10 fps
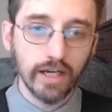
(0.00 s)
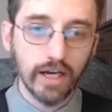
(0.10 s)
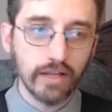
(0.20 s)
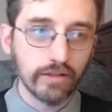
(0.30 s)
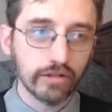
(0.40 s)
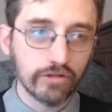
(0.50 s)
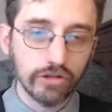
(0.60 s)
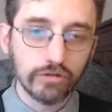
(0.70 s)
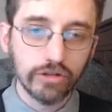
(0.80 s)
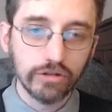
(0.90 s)
And they're
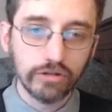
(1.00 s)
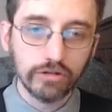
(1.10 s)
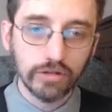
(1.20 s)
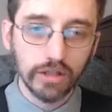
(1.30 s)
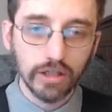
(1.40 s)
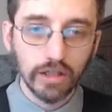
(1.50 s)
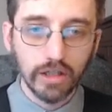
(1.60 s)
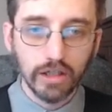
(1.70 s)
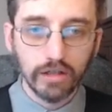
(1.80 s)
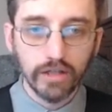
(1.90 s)
due to
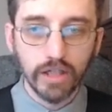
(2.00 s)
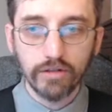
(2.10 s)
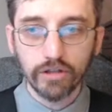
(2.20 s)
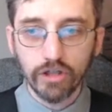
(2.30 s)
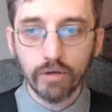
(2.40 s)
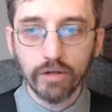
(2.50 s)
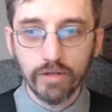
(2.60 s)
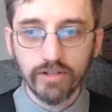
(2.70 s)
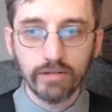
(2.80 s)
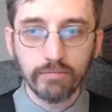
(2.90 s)
the going
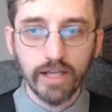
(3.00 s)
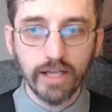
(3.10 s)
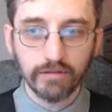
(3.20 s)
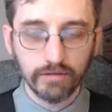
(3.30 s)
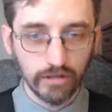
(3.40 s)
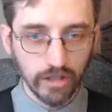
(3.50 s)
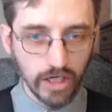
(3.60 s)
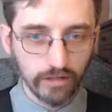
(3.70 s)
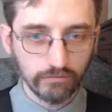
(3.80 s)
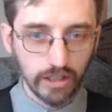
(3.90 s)
wisdom that on